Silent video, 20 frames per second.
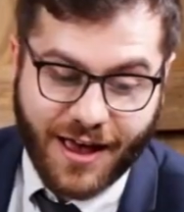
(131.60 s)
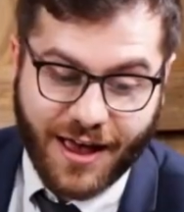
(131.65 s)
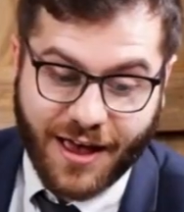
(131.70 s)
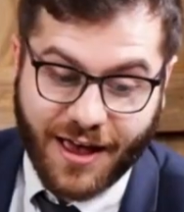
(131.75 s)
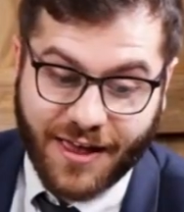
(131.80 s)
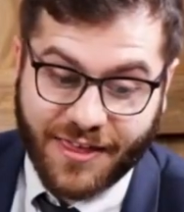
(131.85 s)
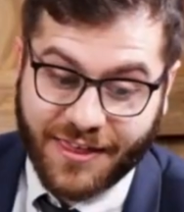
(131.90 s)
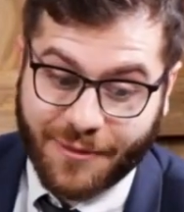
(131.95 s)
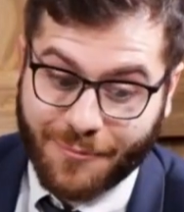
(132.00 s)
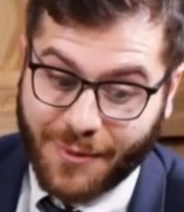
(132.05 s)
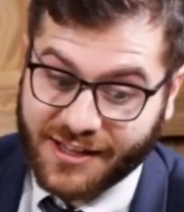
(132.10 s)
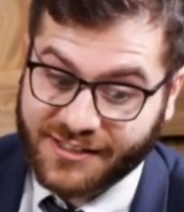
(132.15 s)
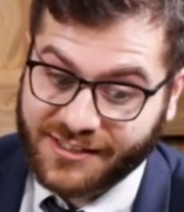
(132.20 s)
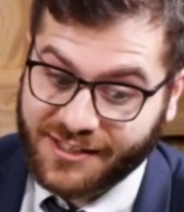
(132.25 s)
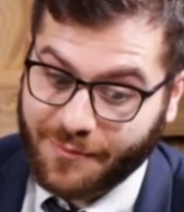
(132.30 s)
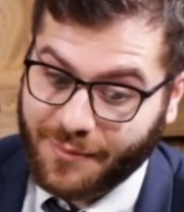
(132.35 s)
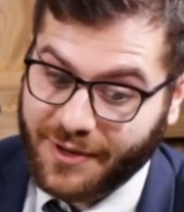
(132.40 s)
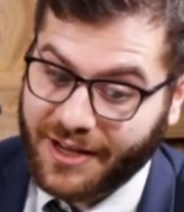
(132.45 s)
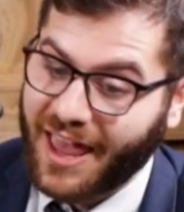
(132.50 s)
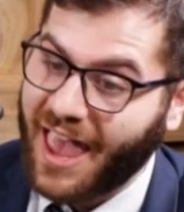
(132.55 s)
There
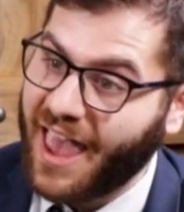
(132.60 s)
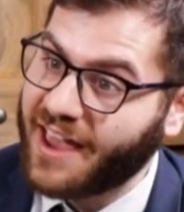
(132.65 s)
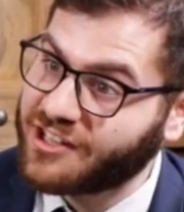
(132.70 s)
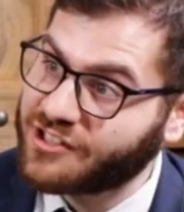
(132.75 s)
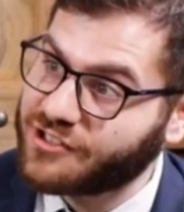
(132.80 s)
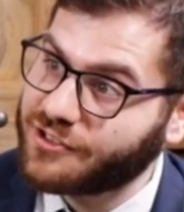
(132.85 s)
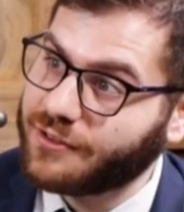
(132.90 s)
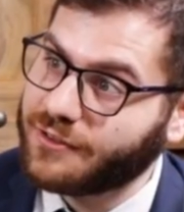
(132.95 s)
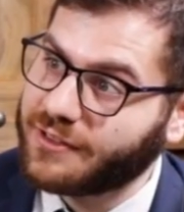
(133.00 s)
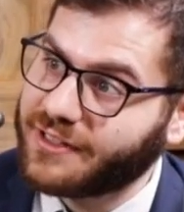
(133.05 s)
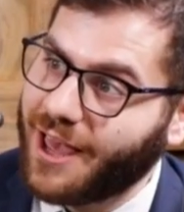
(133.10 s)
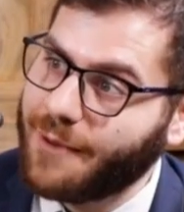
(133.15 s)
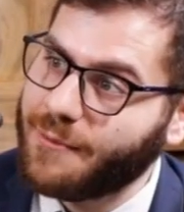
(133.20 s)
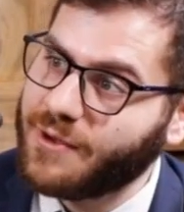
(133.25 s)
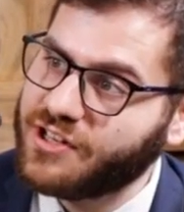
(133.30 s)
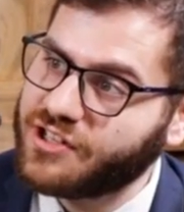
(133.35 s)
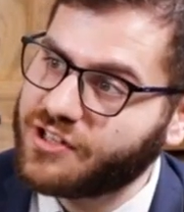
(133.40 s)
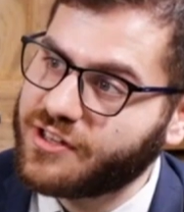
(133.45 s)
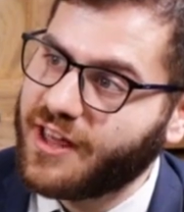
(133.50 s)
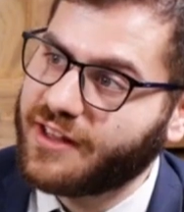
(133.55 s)
must have been actual
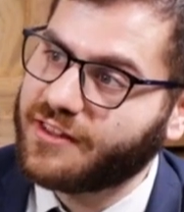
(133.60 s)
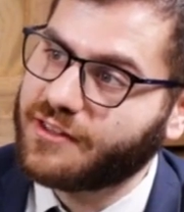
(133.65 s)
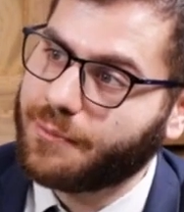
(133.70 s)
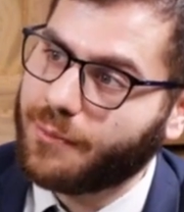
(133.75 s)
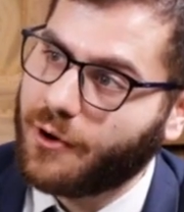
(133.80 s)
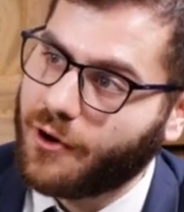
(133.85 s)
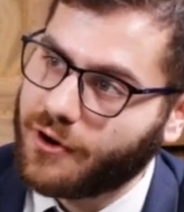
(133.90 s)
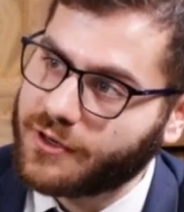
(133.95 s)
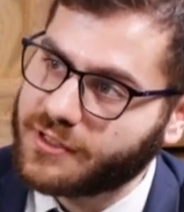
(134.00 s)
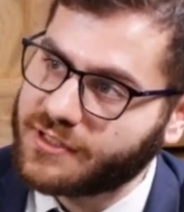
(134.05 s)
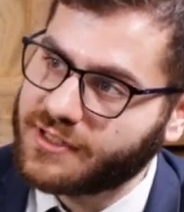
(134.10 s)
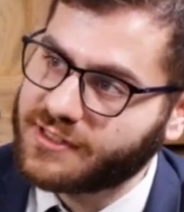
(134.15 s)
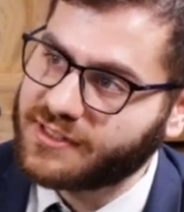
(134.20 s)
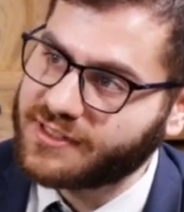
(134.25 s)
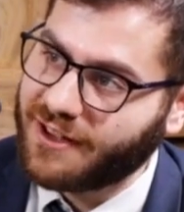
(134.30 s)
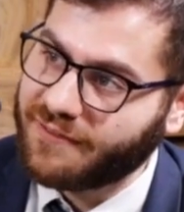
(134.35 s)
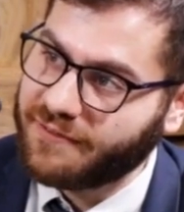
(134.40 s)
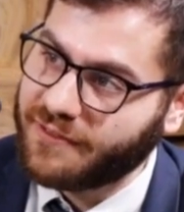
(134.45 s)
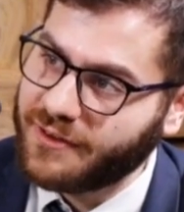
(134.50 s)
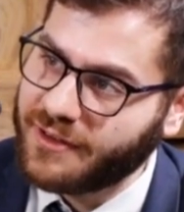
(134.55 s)
damage that the party
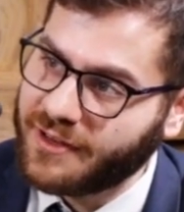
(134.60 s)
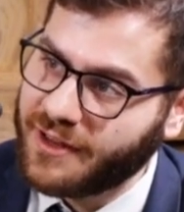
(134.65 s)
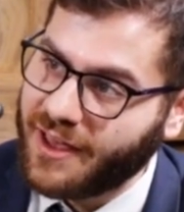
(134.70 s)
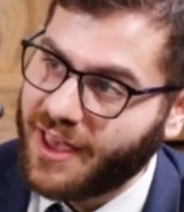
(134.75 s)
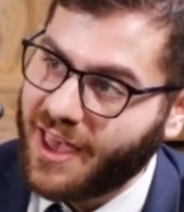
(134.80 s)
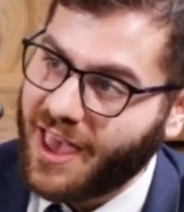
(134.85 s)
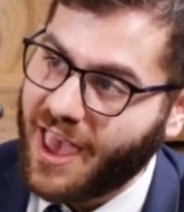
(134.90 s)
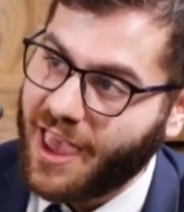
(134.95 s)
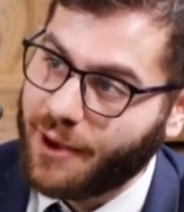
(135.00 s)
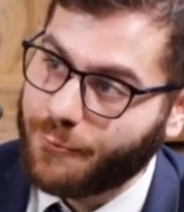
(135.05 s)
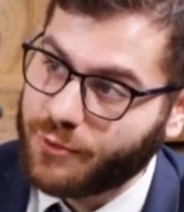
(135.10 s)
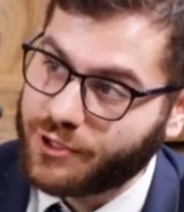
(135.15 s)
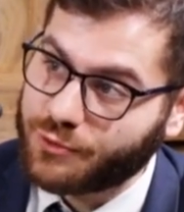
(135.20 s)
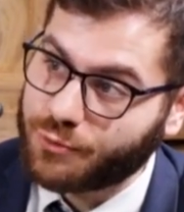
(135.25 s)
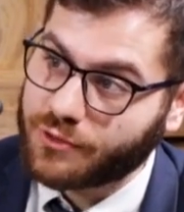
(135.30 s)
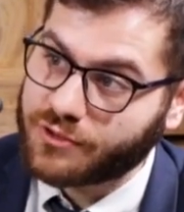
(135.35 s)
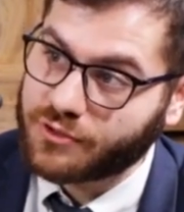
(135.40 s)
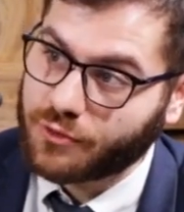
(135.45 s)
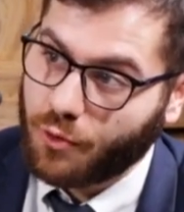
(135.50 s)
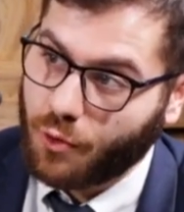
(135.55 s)
suffered and
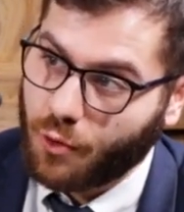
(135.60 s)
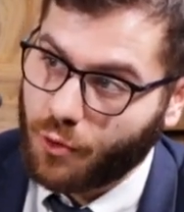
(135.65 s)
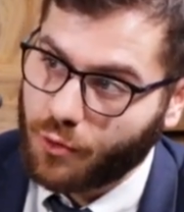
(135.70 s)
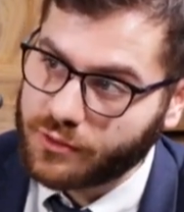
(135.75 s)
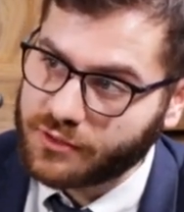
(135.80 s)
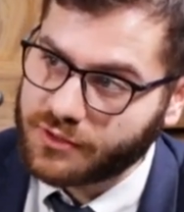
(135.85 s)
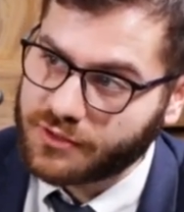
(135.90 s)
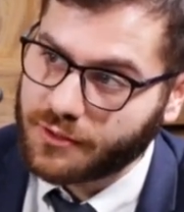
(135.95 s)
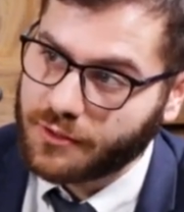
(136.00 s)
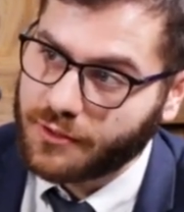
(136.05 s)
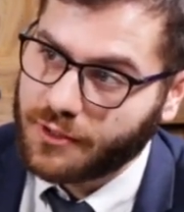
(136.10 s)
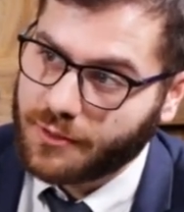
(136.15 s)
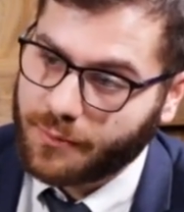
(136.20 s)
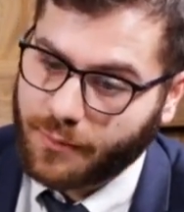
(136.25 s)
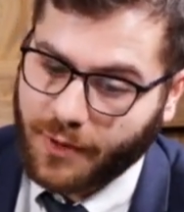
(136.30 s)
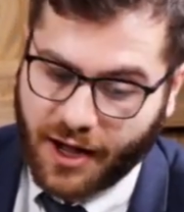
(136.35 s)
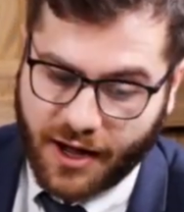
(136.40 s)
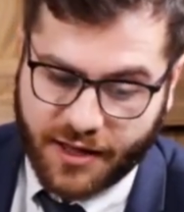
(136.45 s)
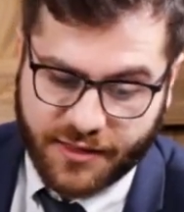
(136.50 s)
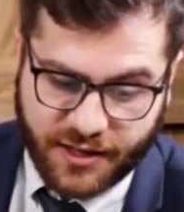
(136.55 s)
which was caused
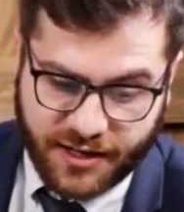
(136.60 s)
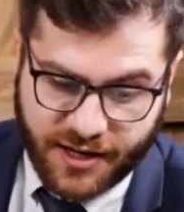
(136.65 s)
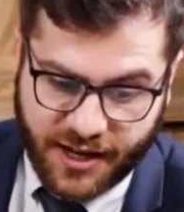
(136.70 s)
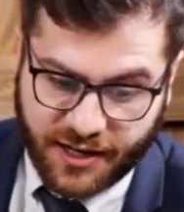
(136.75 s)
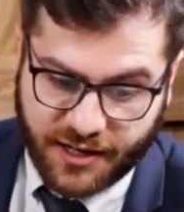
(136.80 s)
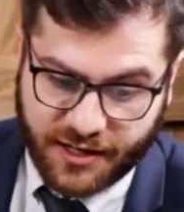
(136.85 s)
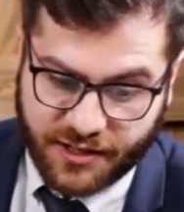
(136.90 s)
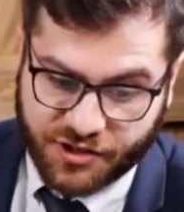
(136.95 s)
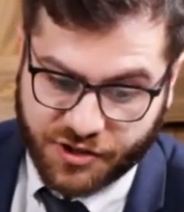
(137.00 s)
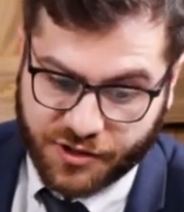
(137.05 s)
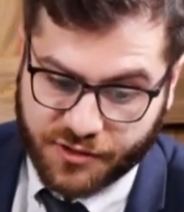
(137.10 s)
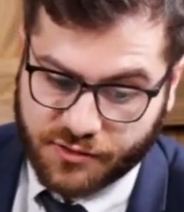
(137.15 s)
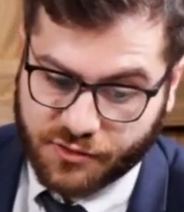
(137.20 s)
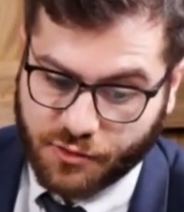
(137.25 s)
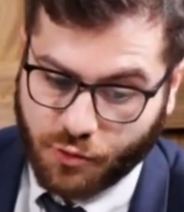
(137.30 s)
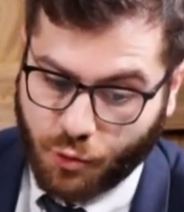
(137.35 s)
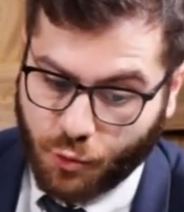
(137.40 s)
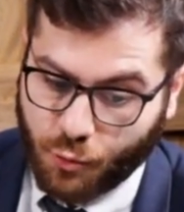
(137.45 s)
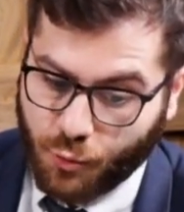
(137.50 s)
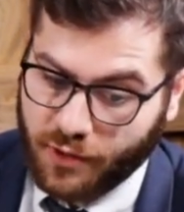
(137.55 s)
by the
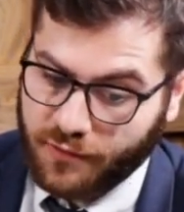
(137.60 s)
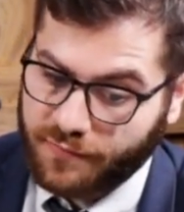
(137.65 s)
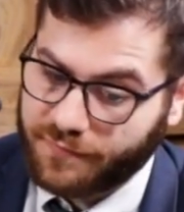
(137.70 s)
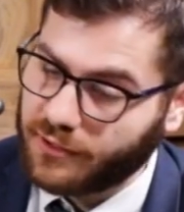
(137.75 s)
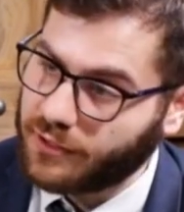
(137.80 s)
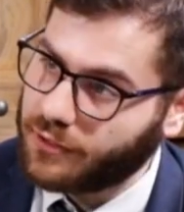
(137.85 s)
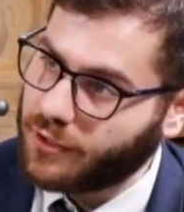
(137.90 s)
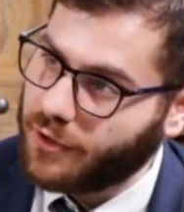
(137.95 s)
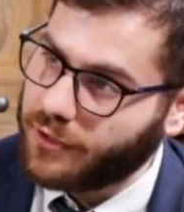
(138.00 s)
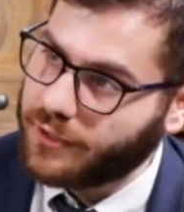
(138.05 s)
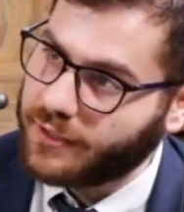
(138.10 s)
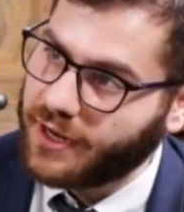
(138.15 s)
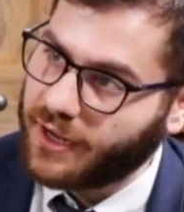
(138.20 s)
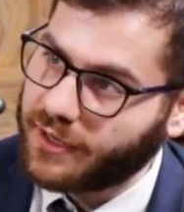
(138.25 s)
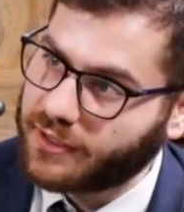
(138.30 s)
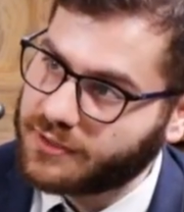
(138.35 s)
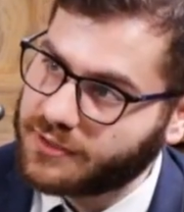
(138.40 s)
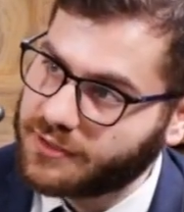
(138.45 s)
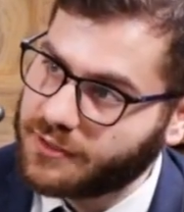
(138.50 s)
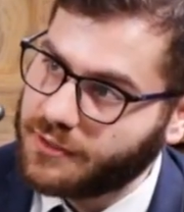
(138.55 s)
negligence or willful
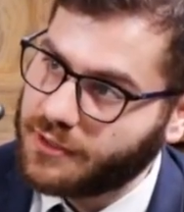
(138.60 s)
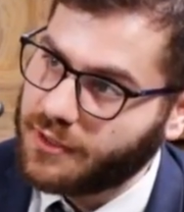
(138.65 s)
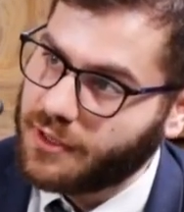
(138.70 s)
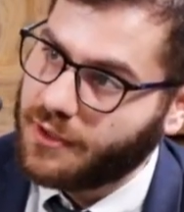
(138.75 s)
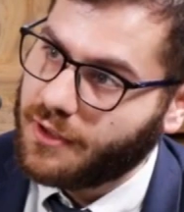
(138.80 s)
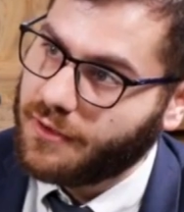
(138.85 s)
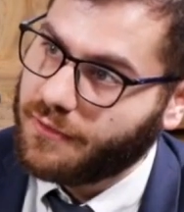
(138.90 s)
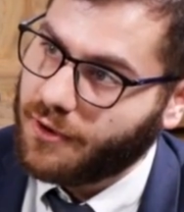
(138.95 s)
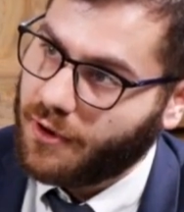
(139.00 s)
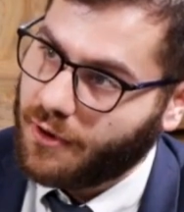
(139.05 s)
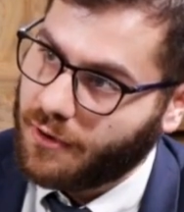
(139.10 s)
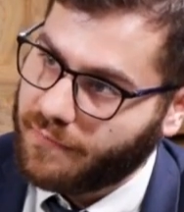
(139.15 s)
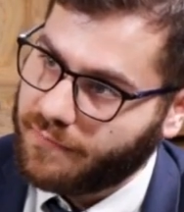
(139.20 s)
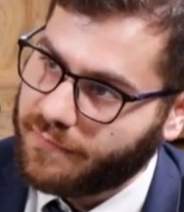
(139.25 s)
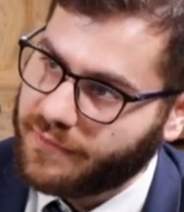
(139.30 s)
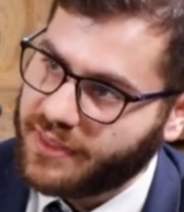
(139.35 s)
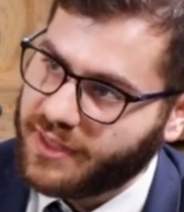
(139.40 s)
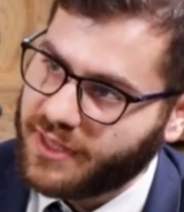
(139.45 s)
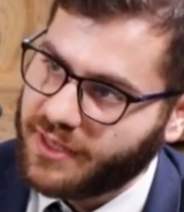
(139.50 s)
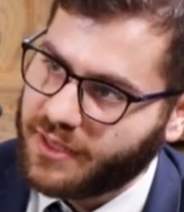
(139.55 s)
conduct
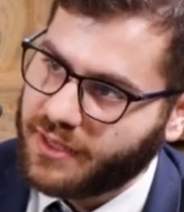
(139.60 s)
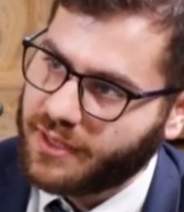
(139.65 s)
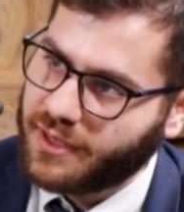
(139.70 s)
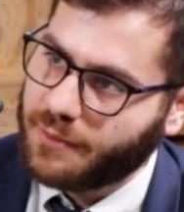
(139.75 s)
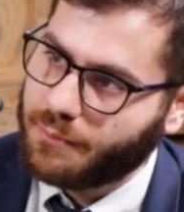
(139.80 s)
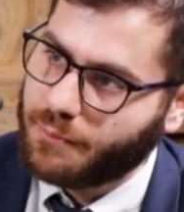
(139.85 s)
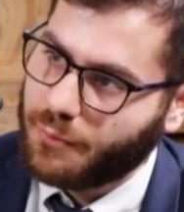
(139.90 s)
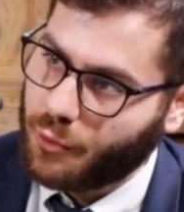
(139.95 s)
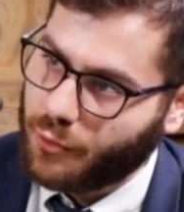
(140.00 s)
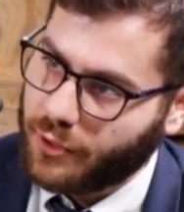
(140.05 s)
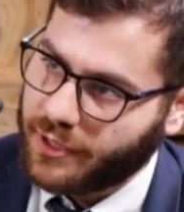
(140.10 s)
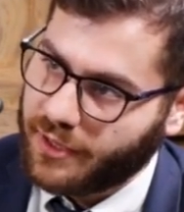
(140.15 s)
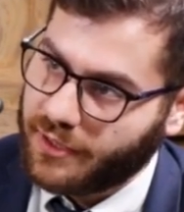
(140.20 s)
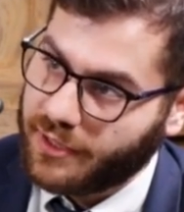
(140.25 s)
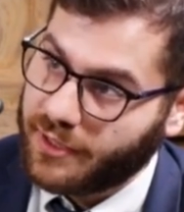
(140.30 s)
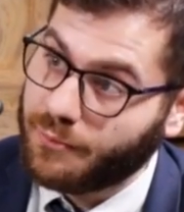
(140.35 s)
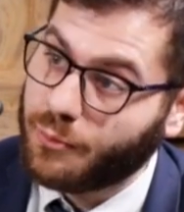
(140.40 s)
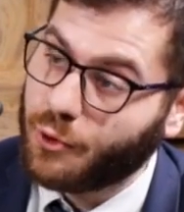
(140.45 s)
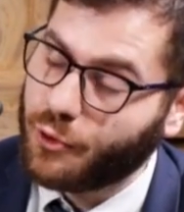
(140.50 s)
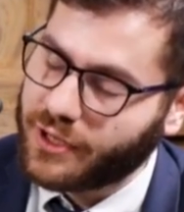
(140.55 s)
of the
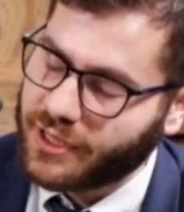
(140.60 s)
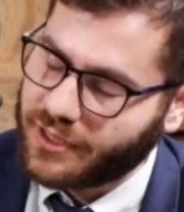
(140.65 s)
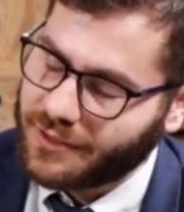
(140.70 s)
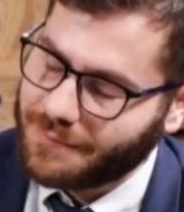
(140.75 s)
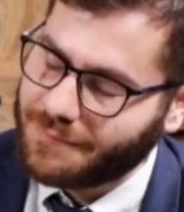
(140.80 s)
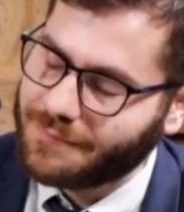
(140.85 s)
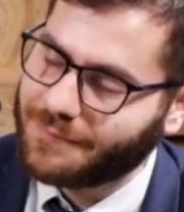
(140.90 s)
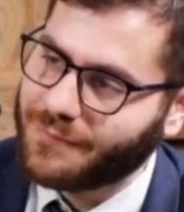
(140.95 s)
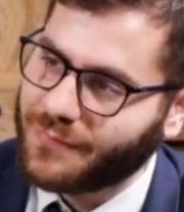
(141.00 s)
employee.